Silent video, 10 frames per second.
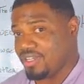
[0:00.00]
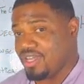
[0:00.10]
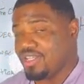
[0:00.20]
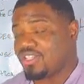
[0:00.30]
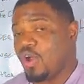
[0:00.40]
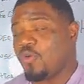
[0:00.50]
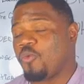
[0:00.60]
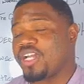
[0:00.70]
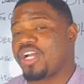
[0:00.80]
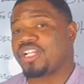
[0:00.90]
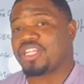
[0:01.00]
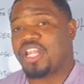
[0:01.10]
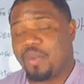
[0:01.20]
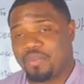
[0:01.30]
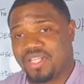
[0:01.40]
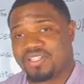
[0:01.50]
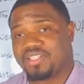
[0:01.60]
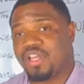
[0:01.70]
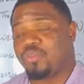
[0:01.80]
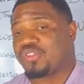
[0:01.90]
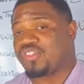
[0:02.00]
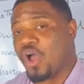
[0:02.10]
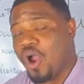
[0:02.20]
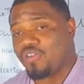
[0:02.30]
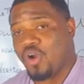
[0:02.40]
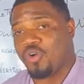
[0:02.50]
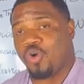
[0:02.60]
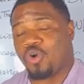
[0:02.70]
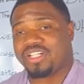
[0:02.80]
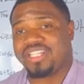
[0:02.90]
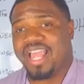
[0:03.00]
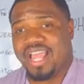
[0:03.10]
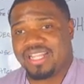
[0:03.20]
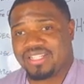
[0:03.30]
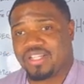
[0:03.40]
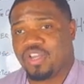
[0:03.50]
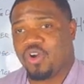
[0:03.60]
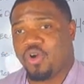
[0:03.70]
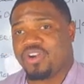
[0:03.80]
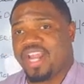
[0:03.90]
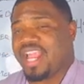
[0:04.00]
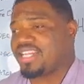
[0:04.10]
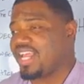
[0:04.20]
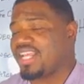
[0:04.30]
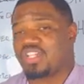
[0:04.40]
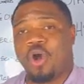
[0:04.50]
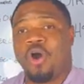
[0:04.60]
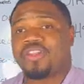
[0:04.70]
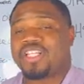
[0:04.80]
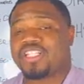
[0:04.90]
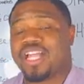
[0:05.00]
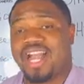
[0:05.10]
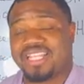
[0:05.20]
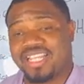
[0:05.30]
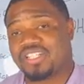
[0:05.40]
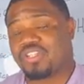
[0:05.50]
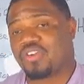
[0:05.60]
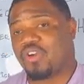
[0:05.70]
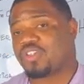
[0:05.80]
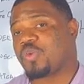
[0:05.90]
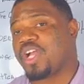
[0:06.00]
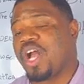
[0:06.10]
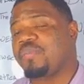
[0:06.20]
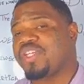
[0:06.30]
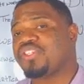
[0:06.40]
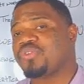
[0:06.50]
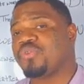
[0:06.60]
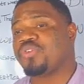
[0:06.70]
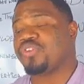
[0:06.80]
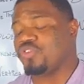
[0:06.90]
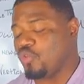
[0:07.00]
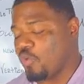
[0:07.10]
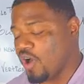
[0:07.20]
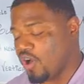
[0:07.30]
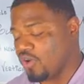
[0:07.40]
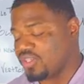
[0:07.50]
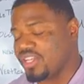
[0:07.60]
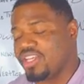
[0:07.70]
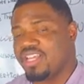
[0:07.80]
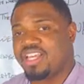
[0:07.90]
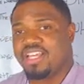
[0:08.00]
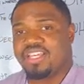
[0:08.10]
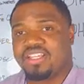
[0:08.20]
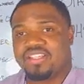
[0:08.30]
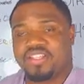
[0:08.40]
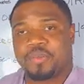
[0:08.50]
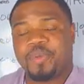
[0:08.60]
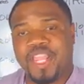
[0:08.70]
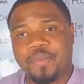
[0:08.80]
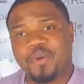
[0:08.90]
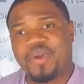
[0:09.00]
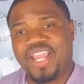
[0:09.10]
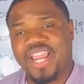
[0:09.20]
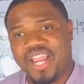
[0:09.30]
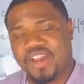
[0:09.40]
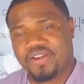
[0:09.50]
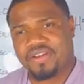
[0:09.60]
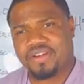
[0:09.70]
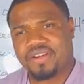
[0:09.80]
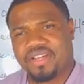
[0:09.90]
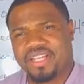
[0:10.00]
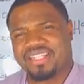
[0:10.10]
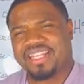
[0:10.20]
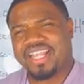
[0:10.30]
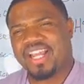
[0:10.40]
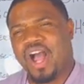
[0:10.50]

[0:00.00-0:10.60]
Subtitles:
So when Columbus, Pizarro, Cortez, Hernandez, all these conquistadors were coming to the New World, the people here didn't